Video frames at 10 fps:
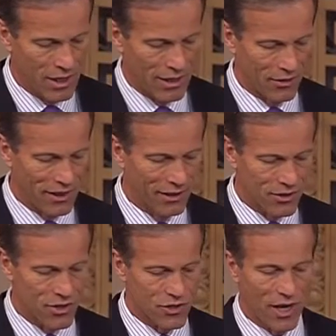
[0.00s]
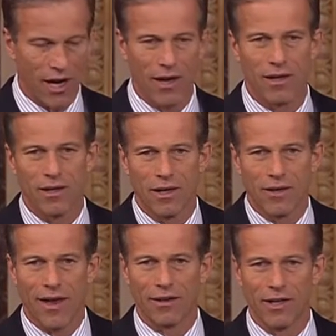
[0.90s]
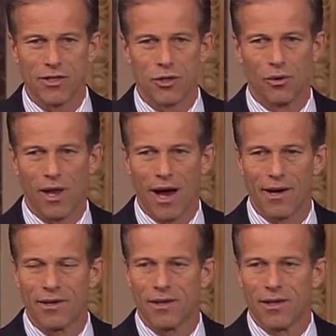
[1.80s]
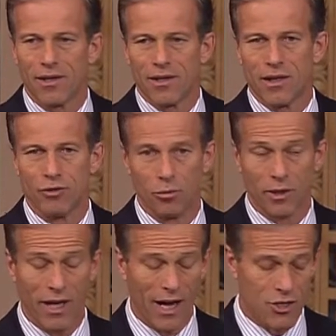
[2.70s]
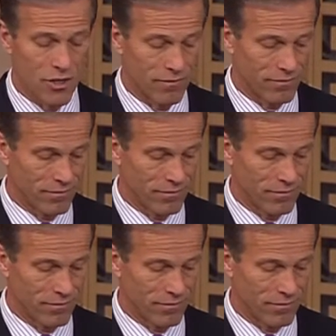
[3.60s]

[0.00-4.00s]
Now, needless to say, that leads to a lot of duplication.